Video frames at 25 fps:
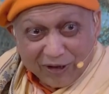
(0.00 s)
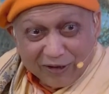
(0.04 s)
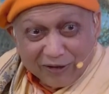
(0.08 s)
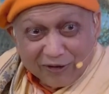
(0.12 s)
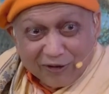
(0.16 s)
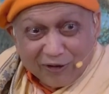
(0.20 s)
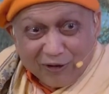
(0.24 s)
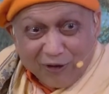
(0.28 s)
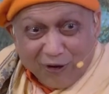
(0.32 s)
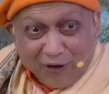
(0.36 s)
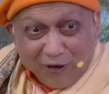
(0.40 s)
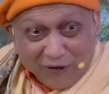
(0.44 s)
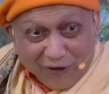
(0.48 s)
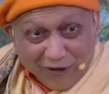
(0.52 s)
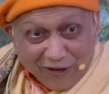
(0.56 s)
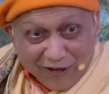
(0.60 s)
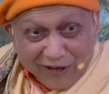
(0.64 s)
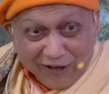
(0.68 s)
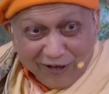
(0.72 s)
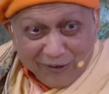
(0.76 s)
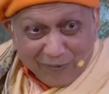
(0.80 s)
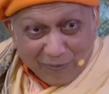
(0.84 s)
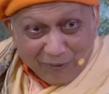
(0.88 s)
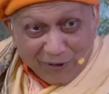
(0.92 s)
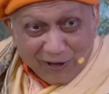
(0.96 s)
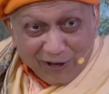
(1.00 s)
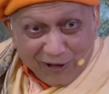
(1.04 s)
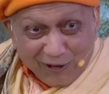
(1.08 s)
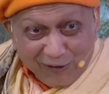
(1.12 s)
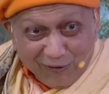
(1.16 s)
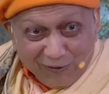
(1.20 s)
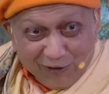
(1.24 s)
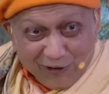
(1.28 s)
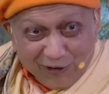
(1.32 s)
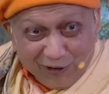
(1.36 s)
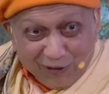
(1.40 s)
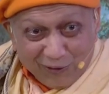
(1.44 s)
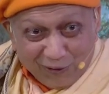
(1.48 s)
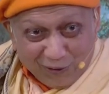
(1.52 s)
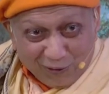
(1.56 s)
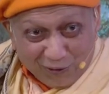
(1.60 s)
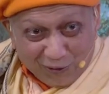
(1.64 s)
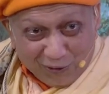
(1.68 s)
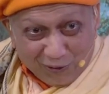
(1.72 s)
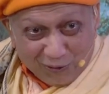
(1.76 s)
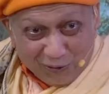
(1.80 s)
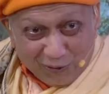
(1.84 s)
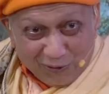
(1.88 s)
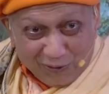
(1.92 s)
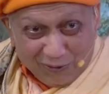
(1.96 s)
because lord is pleased
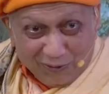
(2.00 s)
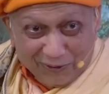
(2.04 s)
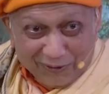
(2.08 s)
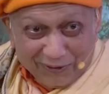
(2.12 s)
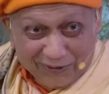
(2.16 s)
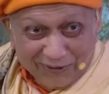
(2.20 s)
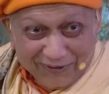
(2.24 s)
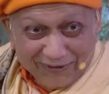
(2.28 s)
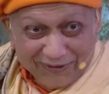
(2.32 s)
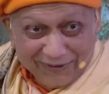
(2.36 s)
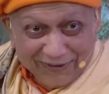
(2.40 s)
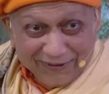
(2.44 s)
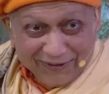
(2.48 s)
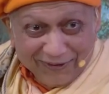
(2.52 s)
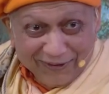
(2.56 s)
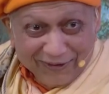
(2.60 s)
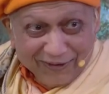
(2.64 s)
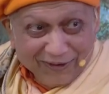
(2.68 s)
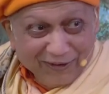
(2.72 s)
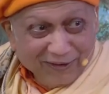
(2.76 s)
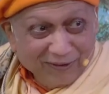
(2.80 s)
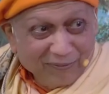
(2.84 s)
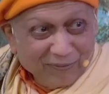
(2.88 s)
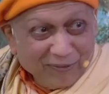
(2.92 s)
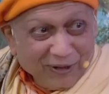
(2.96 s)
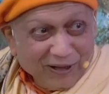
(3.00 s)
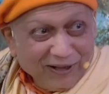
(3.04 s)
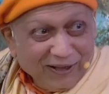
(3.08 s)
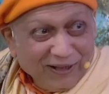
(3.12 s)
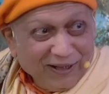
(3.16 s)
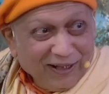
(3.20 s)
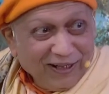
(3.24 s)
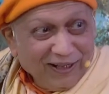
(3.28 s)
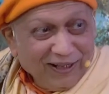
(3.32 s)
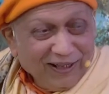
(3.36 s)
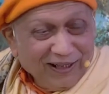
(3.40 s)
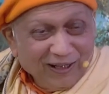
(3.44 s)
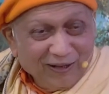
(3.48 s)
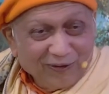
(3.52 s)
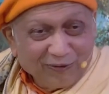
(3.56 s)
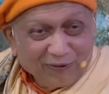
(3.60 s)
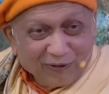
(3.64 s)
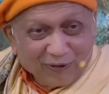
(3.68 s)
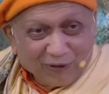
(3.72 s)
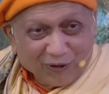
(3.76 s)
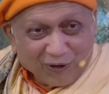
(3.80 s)
with you but then